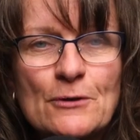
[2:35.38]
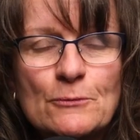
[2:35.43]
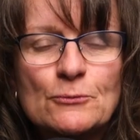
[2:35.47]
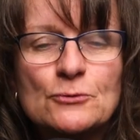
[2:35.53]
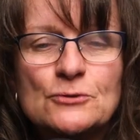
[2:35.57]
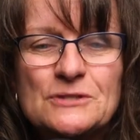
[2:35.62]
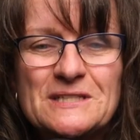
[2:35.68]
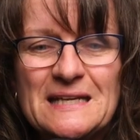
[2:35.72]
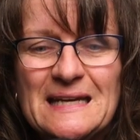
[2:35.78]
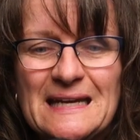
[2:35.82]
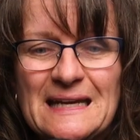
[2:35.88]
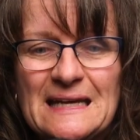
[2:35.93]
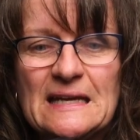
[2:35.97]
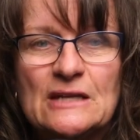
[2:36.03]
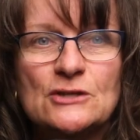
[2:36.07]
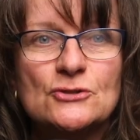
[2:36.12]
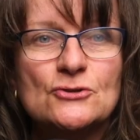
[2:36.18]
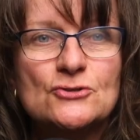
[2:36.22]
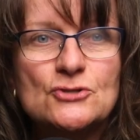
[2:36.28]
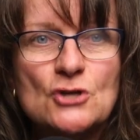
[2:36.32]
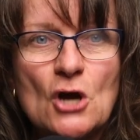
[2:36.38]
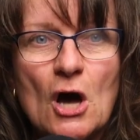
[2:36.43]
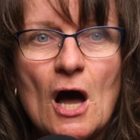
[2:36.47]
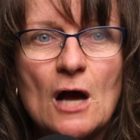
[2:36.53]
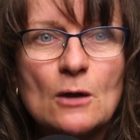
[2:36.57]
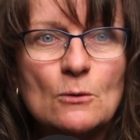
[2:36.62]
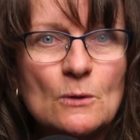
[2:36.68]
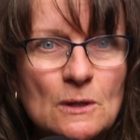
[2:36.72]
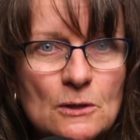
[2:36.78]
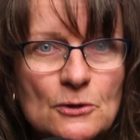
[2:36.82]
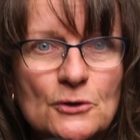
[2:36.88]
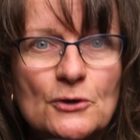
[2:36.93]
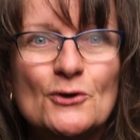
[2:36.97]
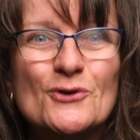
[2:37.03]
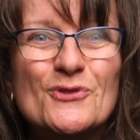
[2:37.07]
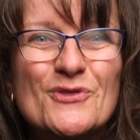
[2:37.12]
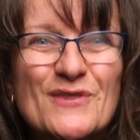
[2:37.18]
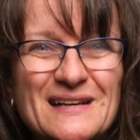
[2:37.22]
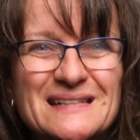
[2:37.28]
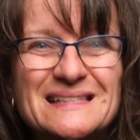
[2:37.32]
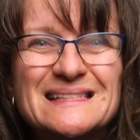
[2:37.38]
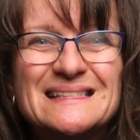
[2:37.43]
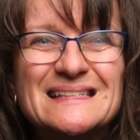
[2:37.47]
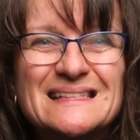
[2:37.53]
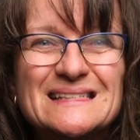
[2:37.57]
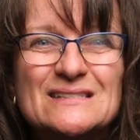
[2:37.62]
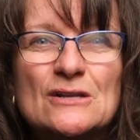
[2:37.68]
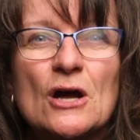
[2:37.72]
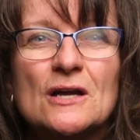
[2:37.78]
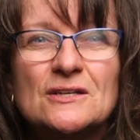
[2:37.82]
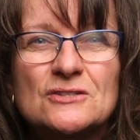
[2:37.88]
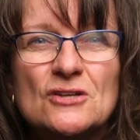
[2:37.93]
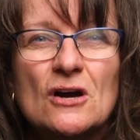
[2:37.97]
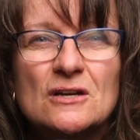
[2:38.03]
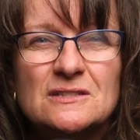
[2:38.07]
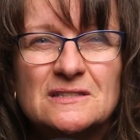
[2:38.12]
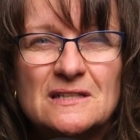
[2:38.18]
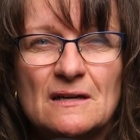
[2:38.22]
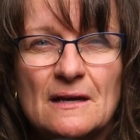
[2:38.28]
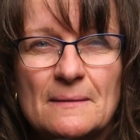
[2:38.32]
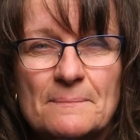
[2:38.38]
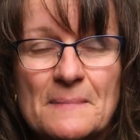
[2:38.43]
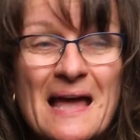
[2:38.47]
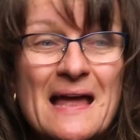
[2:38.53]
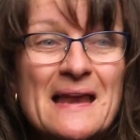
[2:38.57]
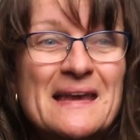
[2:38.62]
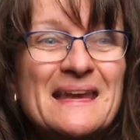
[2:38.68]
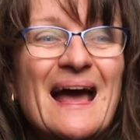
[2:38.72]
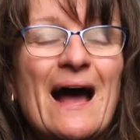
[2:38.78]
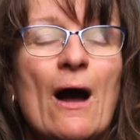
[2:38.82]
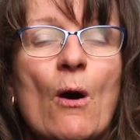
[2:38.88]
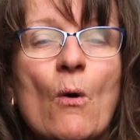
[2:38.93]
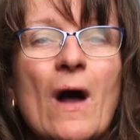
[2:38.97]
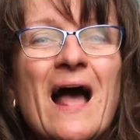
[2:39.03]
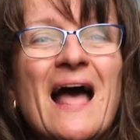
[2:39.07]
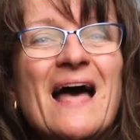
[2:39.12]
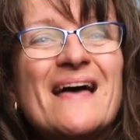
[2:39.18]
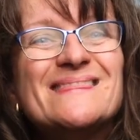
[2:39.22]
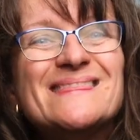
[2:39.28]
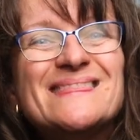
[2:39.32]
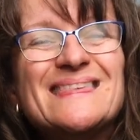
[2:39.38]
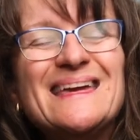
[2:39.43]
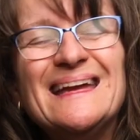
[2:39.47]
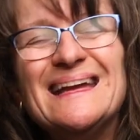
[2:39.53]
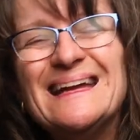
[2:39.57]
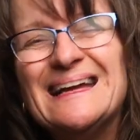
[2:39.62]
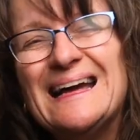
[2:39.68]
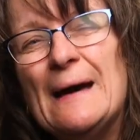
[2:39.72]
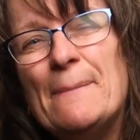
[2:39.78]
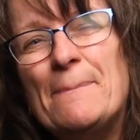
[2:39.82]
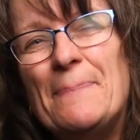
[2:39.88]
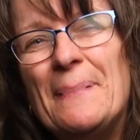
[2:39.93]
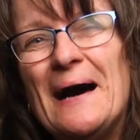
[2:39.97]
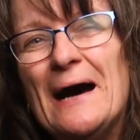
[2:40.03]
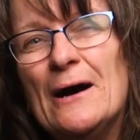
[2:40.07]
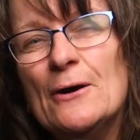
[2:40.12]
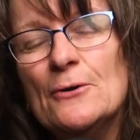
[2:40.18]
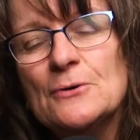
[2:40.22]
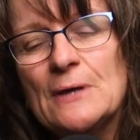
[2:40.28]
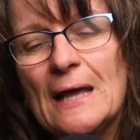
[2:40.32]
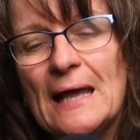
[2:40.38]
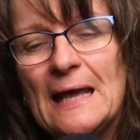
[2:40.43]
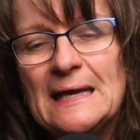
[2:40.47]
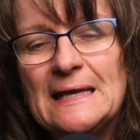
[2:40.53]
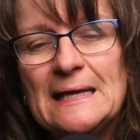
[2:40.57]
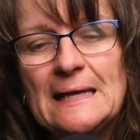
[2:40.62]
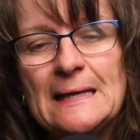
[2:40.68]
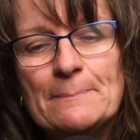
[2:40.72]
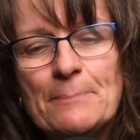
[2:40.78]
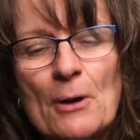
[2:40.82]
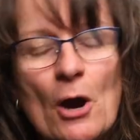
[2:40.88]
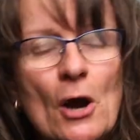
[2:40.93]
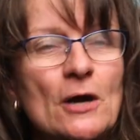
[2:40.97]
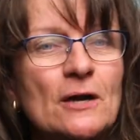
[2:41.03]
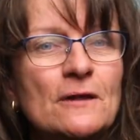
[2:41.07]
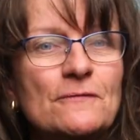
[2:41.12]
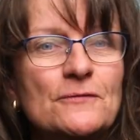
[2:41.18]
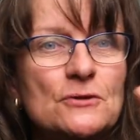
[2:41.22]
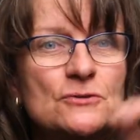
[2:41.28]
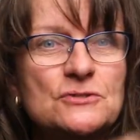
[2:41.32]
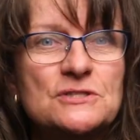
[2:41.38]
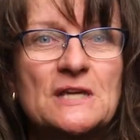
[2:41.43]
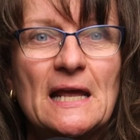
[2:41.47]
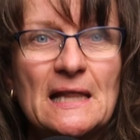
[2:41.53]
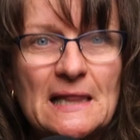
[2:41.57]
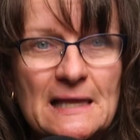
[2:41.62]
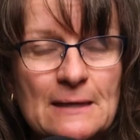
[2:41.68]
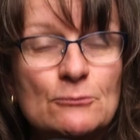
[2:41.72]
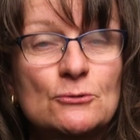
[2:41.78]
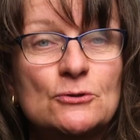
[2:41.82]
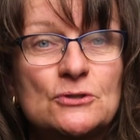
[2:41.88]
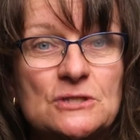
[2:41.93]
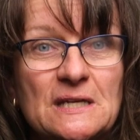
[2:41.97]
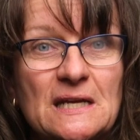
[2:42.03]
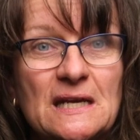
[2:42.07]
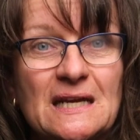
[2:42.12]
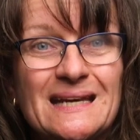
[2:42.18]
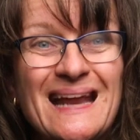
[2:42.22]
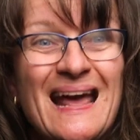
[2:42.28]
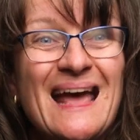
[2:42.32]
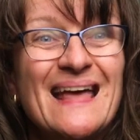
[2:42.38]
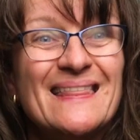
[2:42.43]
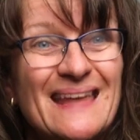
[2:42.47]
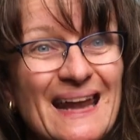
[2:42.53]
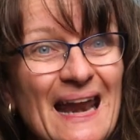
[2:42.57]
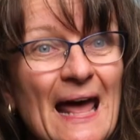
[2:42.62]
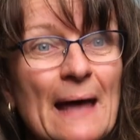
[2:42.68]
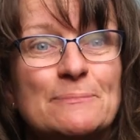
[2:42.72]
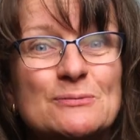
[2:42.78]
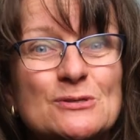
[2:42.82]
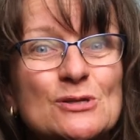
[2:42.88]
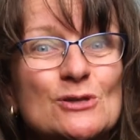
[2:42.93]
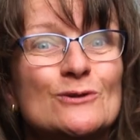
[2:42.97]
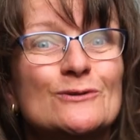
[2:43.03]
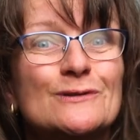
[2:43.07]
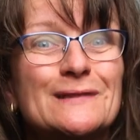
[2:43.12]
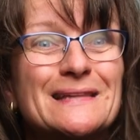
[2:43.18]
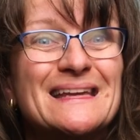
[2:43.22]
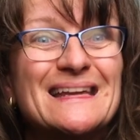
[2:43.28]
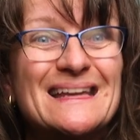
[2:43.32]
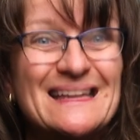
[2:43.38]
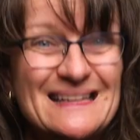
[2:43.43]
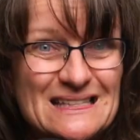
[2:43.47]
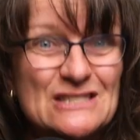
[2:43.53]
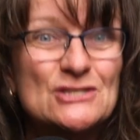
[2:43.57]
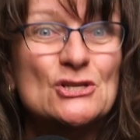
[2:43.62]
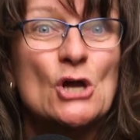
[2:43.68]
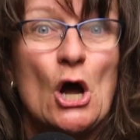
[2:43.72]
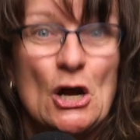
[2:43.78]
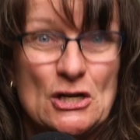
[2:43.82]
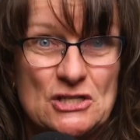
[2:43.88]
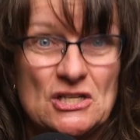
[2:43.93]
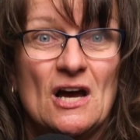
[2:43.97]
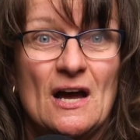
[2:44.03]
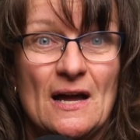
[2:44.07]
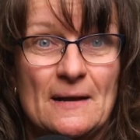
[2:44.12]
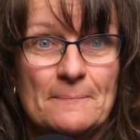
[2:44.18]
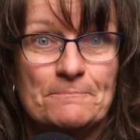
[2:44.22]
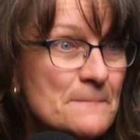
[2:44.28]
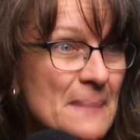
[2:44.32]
a routine and your dog will learn this is not dog time. Now, think about a part of your daily routine that absolutely is dog time.